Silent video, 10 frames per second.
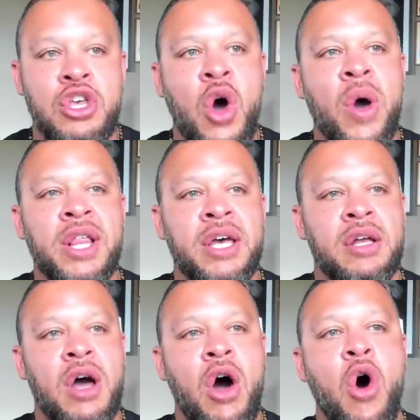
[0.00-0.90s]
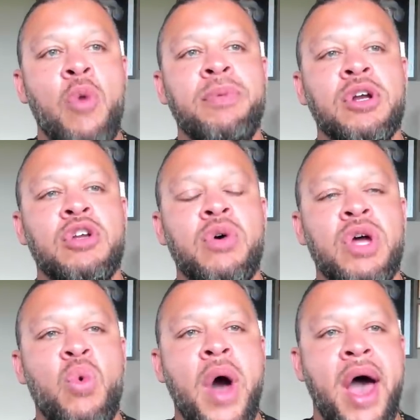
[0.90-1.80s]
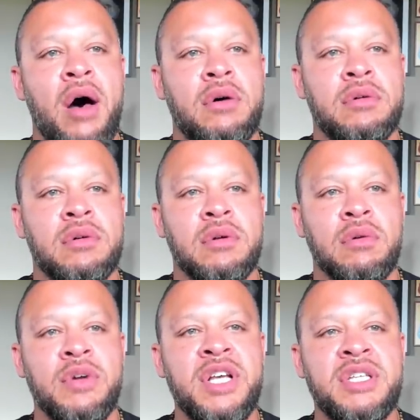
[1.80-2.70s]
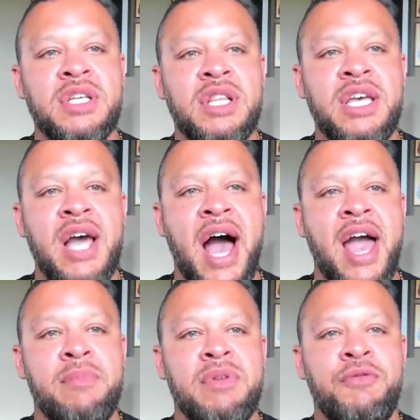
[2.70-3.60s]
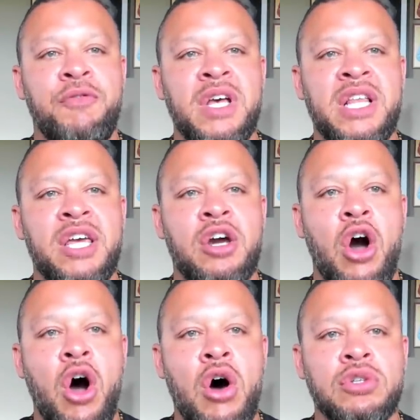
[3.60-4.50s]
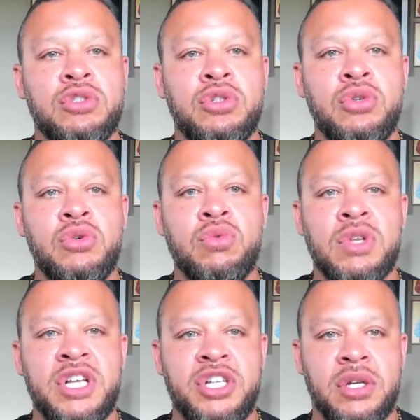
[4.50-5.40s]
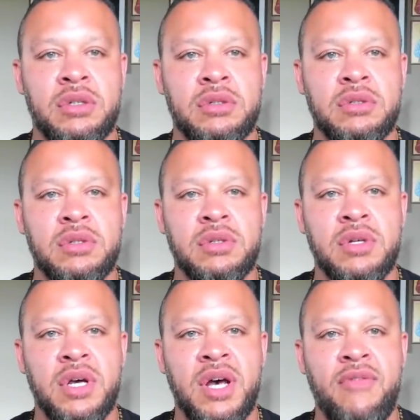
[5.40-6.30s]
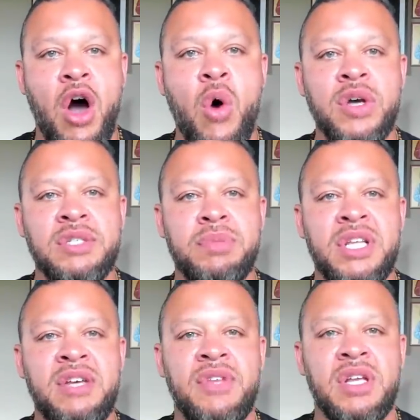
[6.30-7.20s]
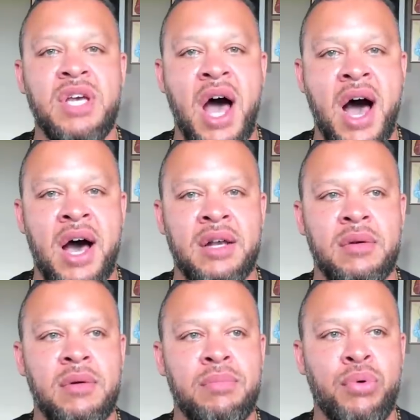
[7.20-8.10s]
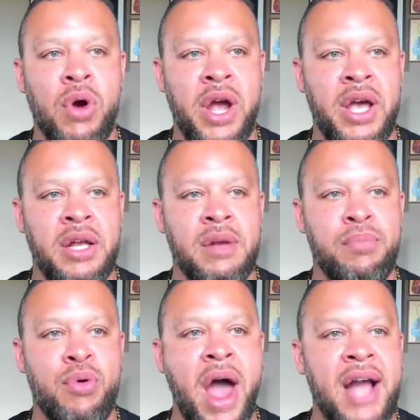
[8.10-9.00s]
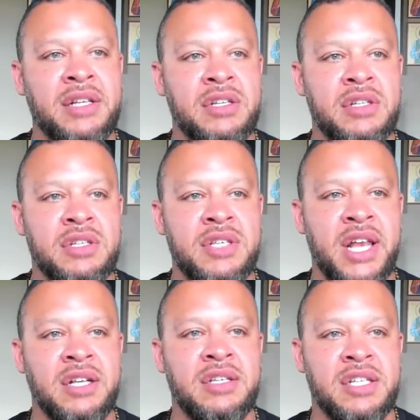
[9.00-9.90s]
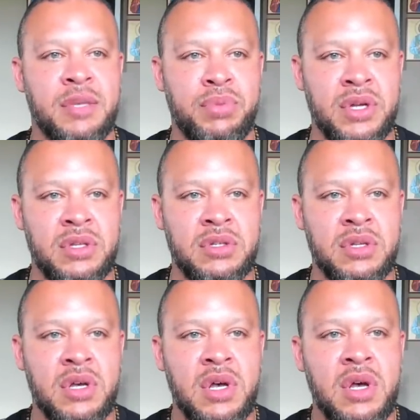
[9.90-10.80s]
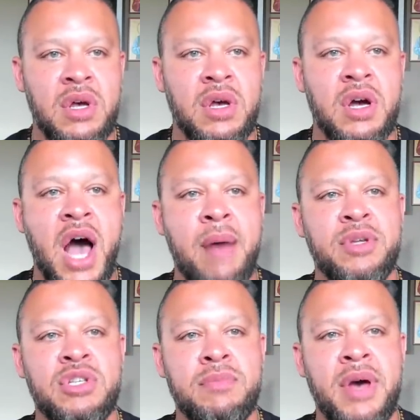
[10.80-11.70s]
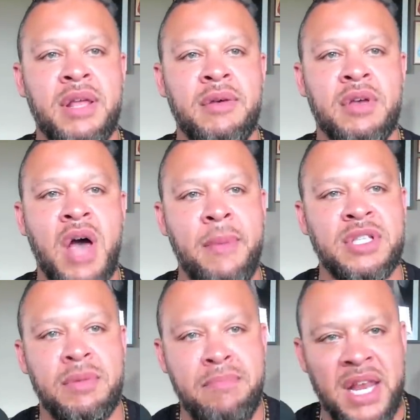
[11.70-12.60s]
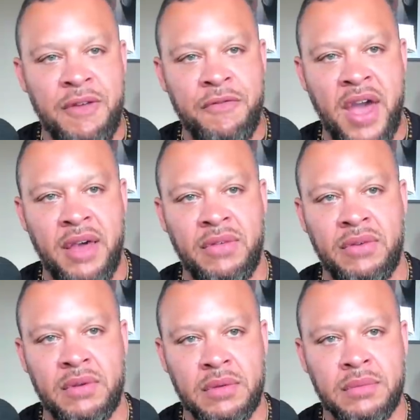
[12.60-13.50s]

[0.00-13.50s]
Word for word: Yo, Elliott, I hope you're doing well. Recently, I have been feeling called to religion. I've always believed in God, prayed and practiced ascetic disciplines, common to many, common to many faiths,